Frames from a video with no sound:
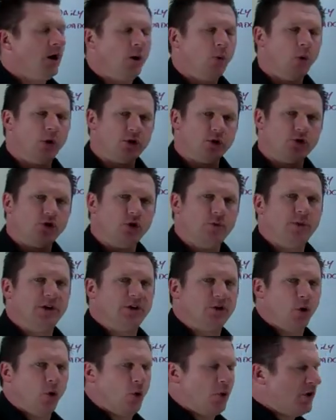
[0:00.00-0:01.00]
what you should
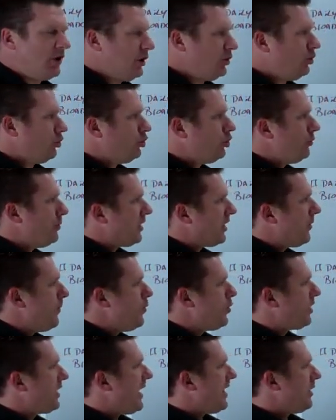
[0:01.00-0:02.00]
be doing is you should be
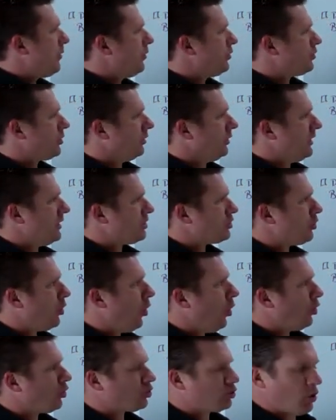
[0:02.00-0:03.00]
communicating with your list
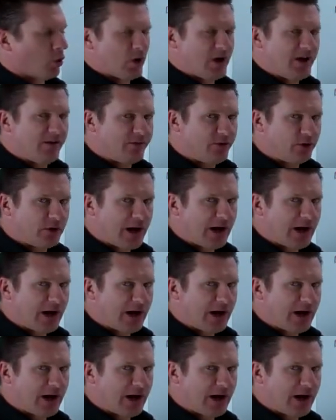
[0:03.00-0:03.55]
also if you're